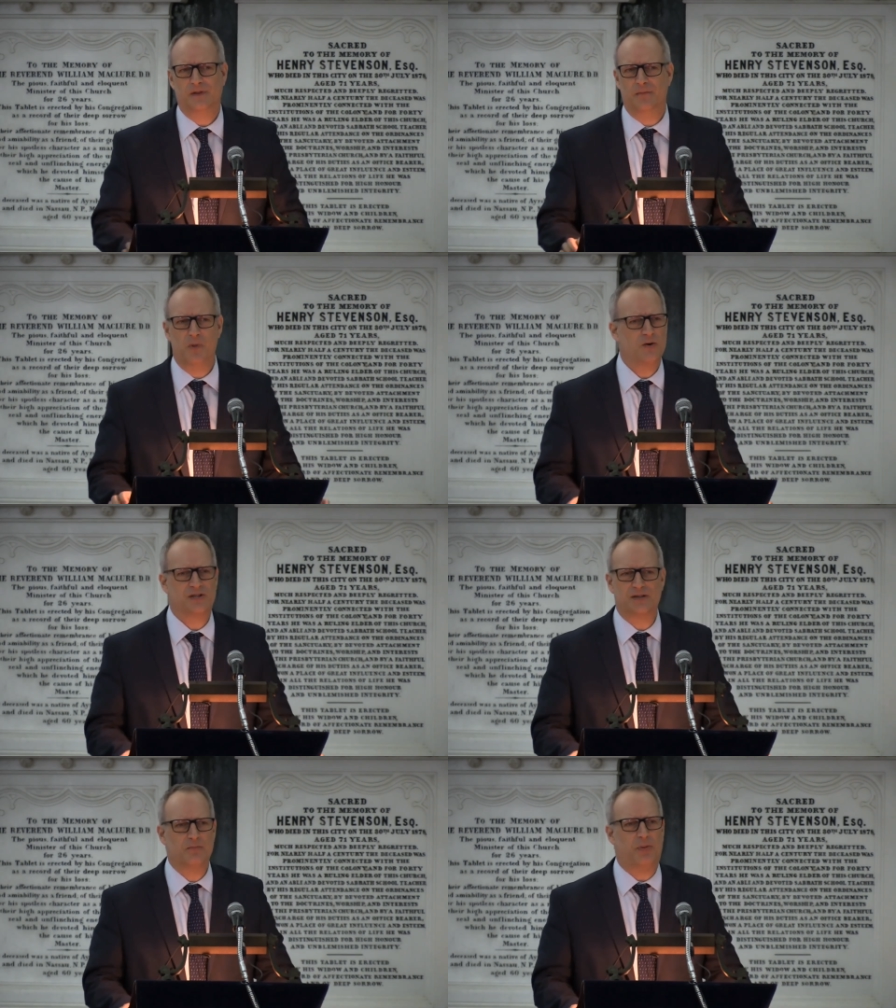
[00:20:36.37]
the
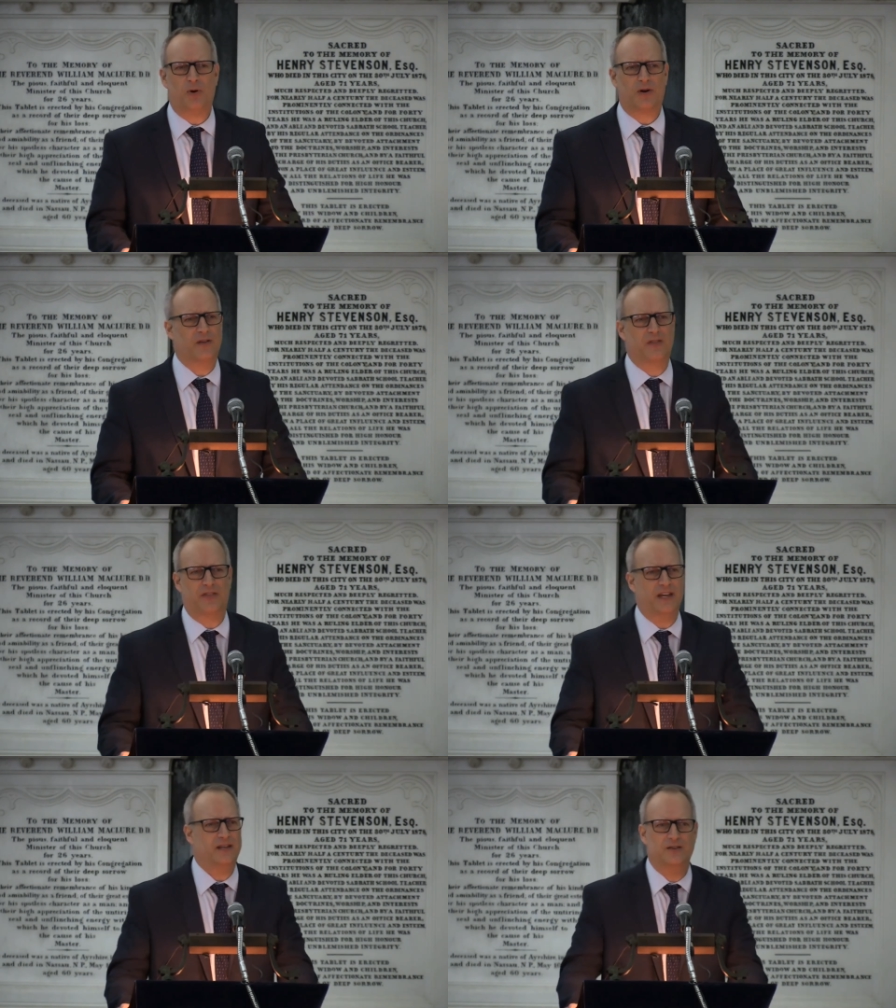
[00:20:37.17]
most important
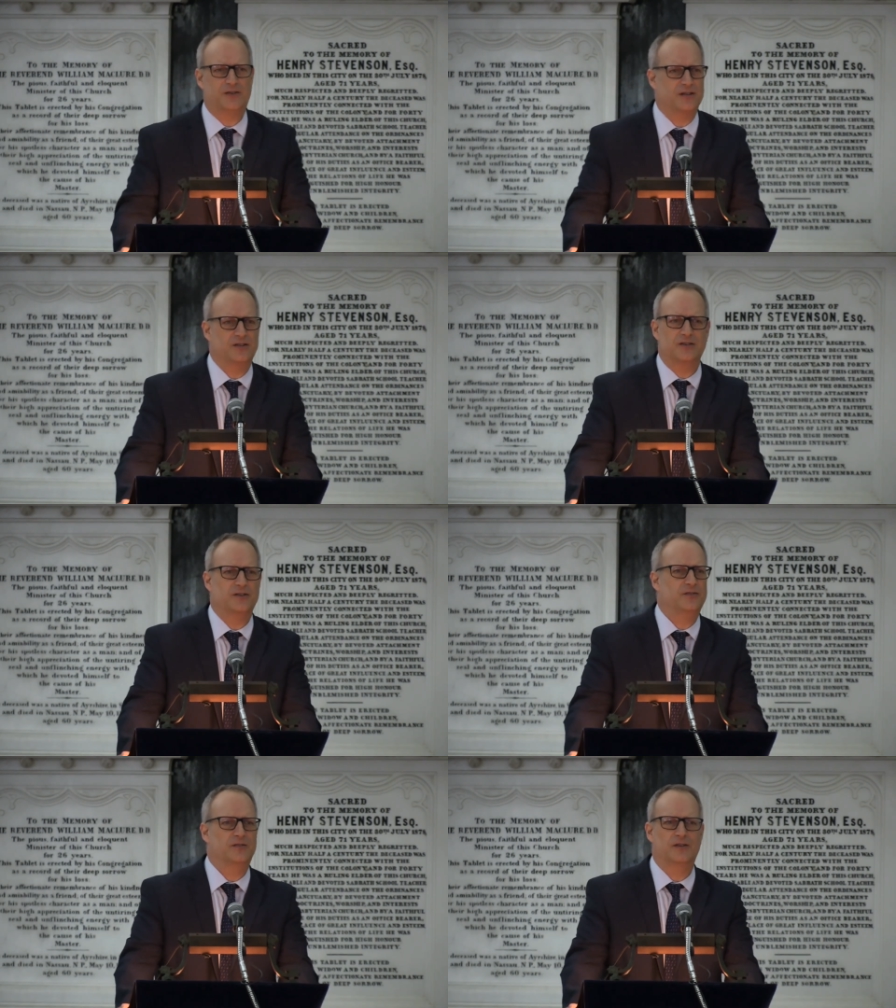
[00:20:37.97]
thing you can
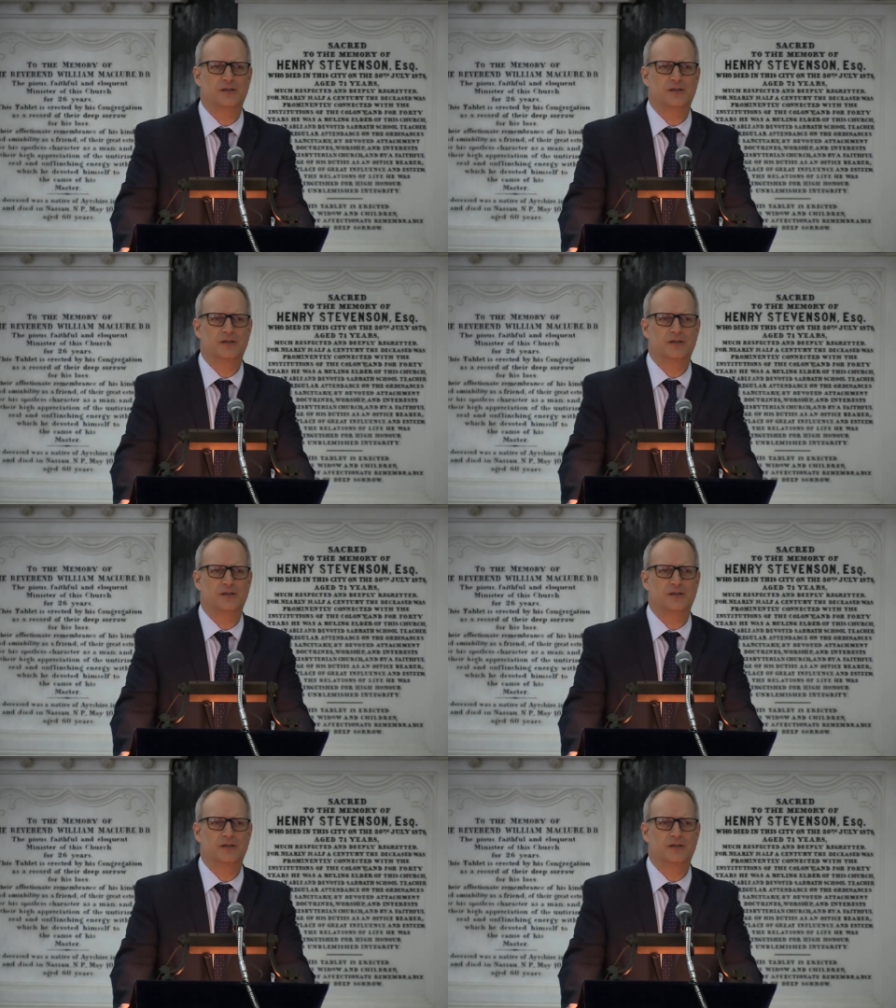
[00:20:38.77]
do